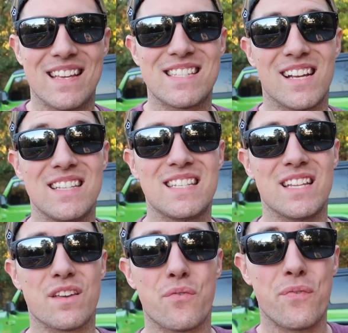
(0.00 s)
The sun
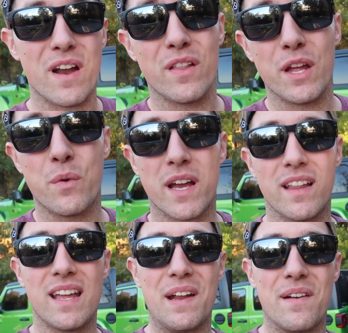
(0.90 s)
sets fairly
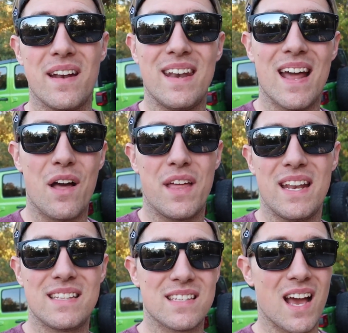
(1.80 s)
quickly here now that
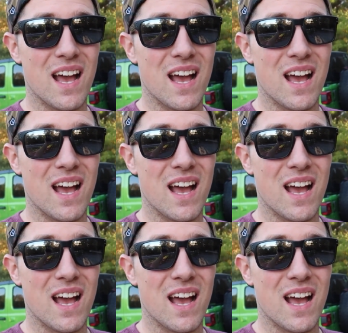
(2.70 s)
it's